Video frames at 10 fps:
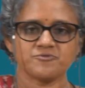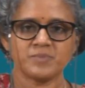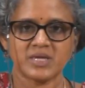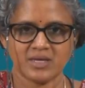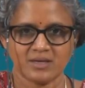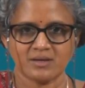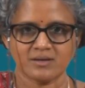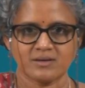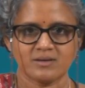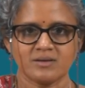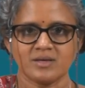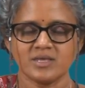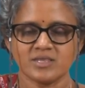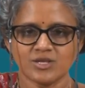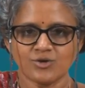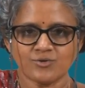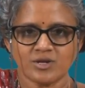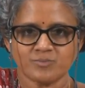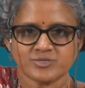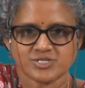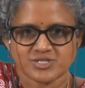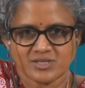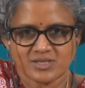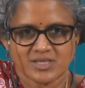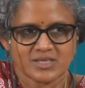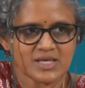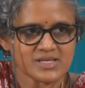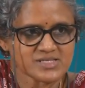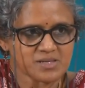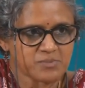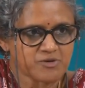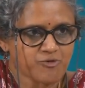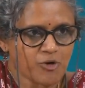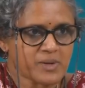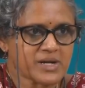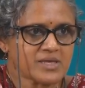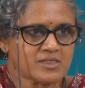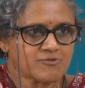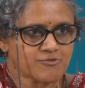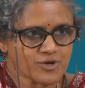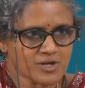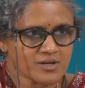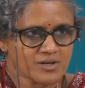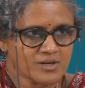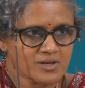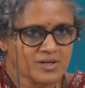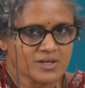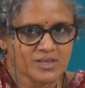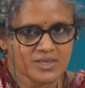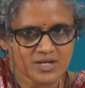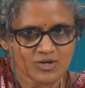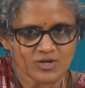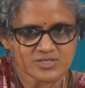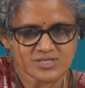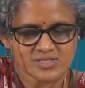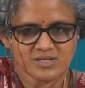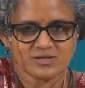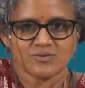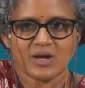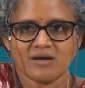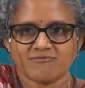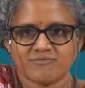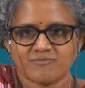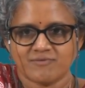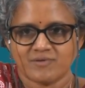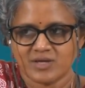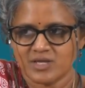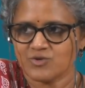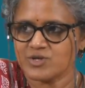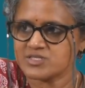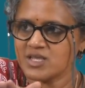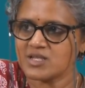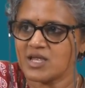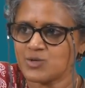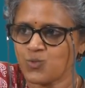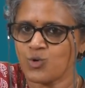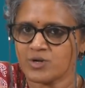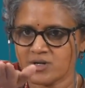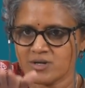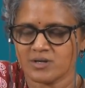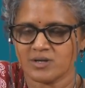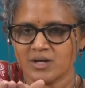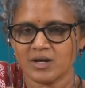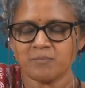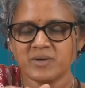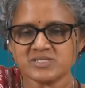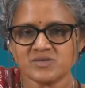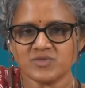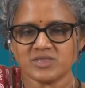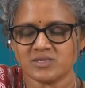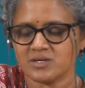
of being in the neutral position, there is some deformity in the foot that causes it to have, you know, it's, it, it won't, a person with